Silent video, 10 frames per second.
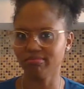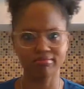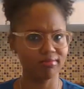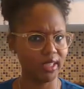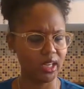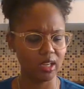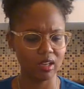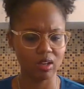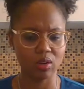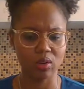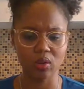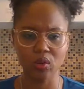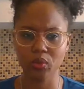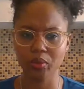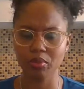
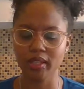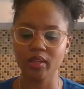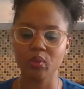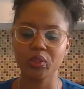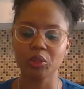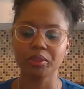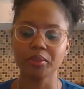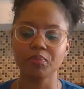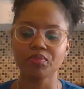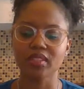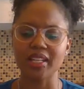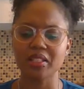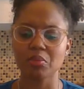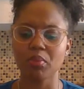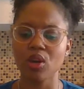No, replied Wilbur. I
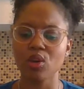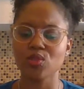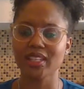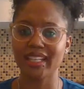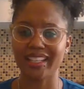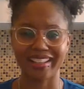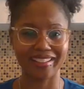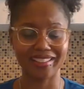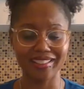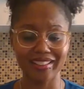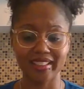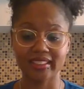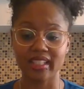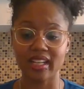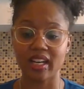suppose it
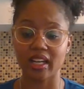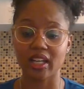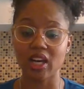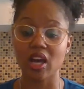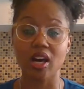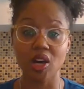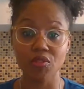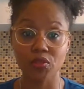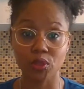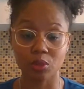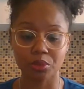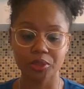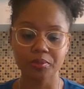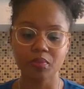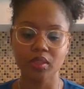is
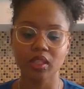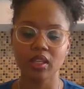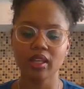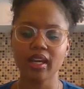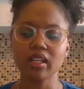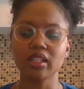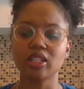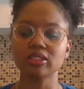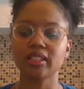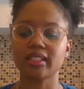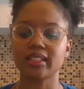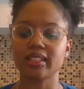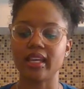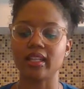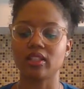uncomfortable. How long does it
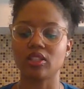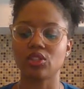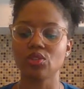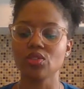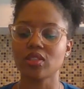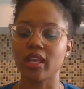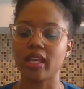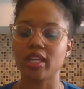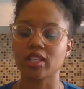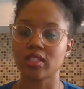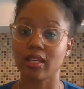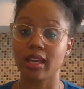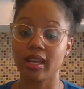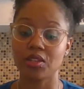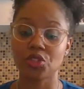take a goose egg to
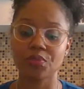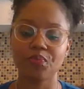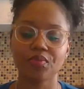hatch?